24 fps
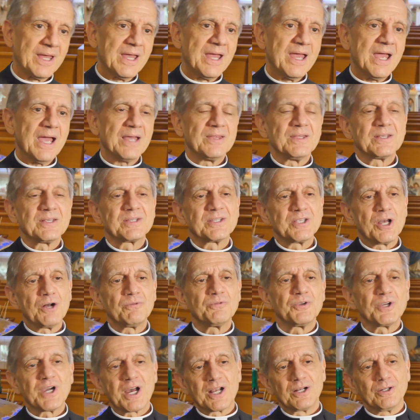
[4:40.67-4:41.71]
And the
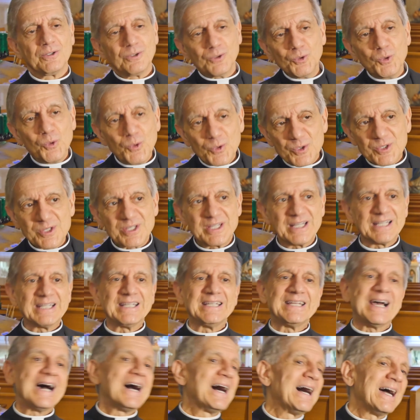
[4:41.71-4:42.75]
self you got to lose that
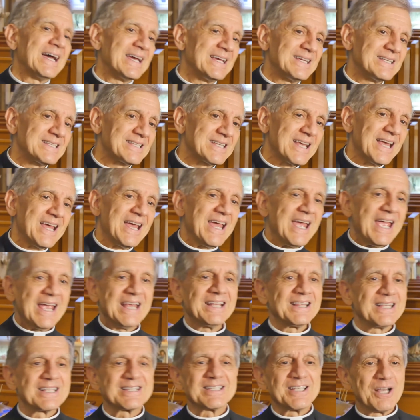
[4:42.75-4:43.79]
dies
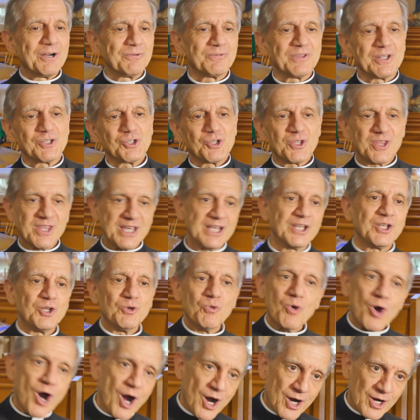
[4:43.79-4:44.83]
ain't the self that you think you
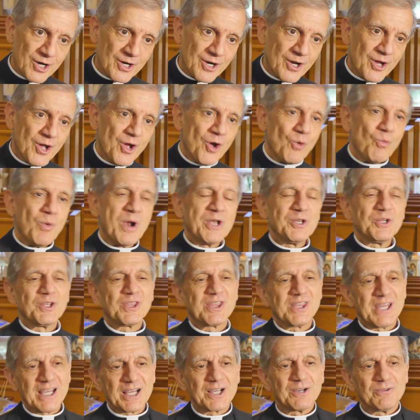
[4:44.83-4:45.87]
are when you
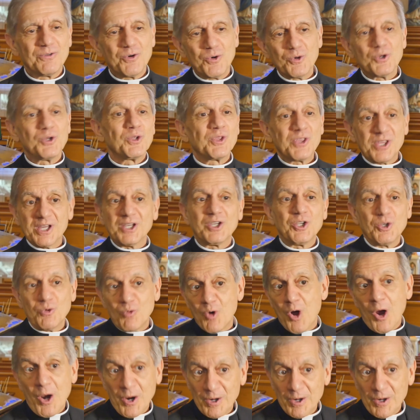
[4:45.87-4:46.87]
think of who you think you are.